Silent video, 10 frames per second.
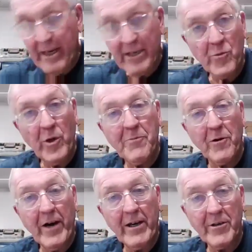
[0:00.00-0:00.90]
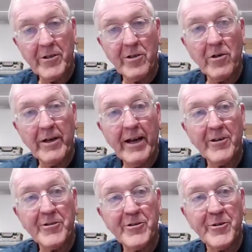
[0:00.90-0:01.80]
as we providers learn
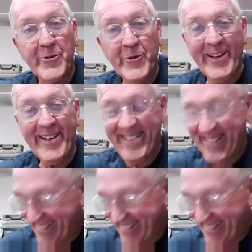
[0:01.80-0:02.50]
how to,